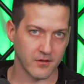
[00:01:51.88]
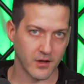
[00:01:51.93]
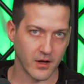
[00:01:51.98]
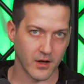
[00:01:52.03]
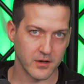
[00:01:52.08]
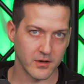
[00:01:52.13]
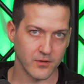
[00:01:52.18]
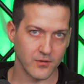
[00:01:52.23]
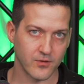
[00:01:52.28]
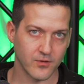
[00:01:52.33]

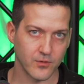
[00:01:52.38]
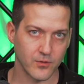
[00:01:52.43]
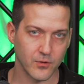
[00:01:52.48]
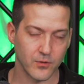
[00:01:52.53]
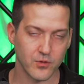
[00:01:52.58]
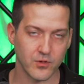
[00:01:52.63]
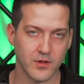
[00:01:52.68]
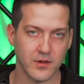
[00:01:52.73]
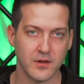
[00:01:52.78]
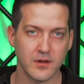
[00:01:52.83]
audio
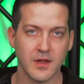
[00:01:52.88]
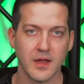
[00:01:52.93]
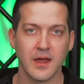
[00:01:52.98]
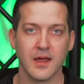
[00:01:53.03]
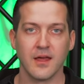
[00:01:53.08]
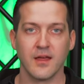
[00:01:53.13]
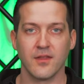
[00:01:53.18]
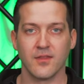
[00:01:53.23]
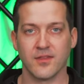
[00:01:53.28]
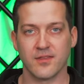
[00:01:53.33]
solution.
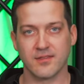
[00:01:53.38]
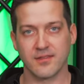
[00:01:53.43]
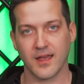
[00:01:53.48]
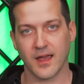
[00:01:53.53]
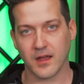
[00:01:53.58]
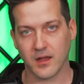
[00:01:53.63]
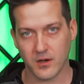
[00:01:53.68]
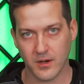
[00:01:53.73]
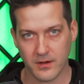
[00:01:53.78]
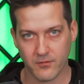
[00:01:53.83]
The
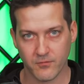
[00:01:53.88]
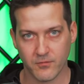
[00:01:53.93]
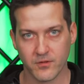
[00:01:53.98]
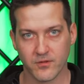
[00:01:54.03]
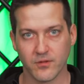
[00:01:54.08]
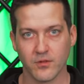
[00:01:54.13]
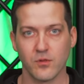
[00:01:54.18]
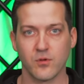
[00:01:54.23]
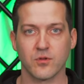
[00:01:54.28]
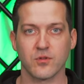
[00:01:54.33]
second
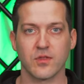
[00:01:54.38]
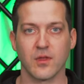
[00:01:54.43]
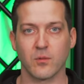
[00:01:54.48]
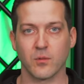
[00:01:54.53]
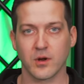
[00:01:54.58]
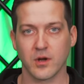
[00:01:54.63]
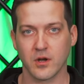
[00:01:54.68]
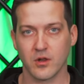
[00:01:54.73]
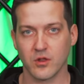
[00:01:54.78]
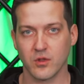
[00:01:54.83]
solution that
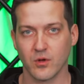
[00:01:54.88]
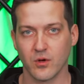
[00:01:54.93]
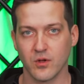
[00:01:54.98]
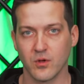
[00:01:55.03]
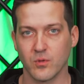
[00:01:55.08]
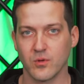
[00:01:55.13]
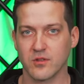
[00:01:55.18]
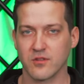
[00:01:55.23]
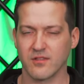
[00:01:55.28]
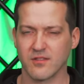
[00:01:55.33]
we're going to show
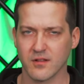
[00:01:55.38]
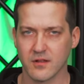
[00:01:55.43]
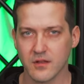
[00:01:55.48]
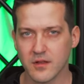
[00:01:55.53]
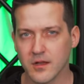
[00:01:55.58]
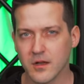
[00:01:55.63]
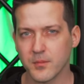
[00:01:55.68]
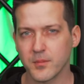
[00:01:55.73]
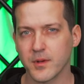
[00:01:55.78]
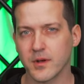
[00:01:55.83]
you, which is a
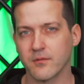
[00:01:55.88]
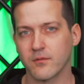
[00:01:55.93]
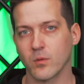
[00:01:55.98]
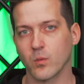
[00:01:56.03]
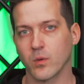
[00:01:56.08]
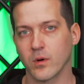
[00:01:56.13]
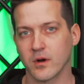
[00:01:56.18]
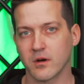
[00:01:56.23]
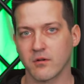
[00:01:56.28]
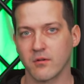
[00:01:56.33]
little bit of a
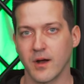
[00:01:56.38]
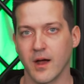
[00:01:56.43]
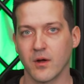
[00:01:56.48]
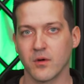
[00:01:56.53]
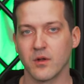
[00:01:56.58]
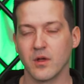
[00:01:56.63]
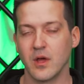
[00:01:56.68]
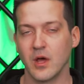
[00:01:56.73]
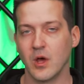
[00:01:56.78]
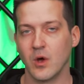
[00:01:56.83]

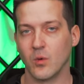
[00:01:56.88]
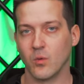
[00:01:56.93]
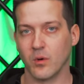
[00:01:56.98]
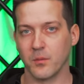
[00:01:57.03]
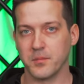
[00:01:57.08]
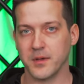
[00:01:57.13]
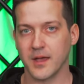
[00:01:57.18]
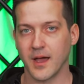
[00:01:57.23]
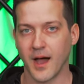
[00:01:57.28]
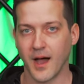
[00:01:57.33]
workaround, will
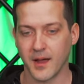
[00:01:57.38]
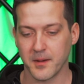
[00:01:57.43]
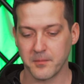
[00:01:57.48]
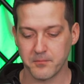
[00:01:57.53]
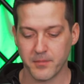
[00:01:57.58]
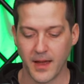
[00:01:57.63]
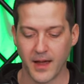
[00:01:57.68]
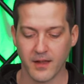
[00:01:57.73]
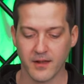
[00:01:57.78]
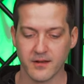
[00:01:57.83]
be
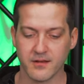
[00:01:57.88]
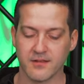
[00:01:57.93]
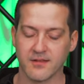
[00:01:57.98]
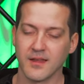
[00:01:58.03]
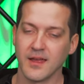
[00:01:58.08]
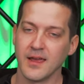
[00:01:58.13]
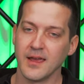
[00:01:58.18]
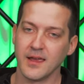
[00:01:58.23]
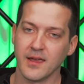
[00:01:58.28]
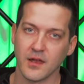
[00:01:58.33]
unbalanced.
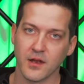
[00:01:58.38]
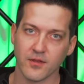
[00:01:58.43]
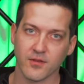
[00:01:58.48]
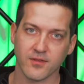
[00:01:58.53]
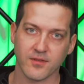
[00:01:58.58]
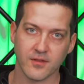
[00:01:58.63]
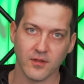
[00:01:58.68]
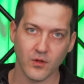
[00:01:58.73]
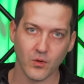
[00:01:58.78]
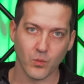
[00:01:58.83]
It'll
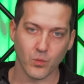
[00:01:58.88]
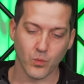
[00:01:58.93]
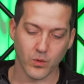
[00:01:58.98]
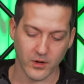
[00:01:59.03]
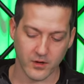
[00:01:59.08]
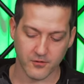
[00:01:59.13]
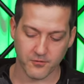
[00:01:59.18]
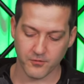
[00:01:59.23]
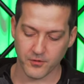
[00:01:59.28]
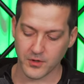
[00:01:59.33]
still
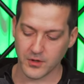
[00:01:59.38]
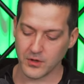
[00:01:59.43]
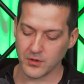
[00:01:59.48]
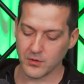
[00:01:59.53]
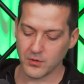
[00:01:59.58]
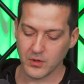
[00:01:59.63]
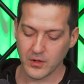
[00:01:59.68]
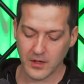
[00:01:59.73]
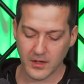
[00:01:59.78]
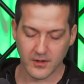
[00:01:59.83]
work for
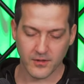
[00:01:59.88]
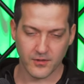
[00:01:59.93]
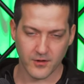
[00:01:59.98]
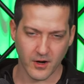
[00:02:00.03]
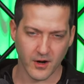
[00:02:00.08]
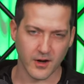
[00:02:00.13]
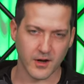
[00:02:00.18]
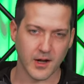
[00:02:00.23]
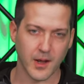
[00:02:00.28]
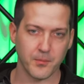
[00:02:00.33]
you. There
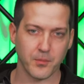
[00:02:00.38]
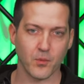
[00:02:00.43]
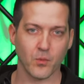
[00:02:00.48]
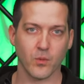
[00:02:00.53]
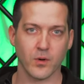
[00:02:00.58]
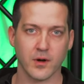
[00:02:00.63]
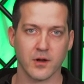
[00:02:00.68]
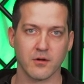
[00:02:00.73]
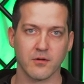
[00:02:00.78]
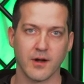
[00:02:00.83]
are a couple
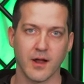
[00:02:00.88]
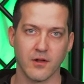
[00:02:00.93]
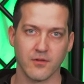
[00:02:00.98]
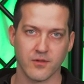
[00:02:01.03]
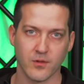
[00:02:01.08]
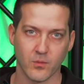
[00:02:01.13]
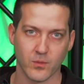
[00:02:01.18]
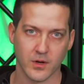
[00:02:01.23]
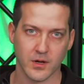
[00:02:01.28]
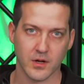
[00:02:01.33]
workarounds
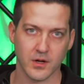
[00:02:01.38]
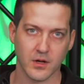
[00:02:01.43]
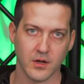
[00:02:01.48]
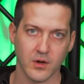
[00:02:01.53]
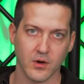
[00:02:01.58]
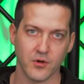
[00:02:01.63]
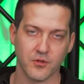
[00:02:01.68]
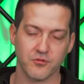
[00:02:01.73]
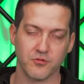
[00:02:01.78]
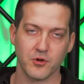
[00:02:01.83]
that we're going to
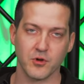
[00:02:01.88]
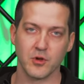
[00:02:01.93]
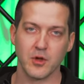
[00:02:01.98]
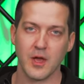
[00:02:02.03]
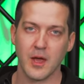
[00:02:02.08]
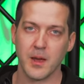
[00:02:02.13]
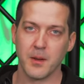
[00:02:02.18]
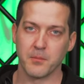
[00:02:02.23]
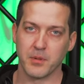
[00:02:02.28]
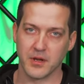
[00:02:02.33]
go through,
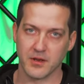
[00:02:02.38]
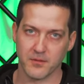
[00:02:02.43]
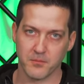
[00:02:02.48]
but it's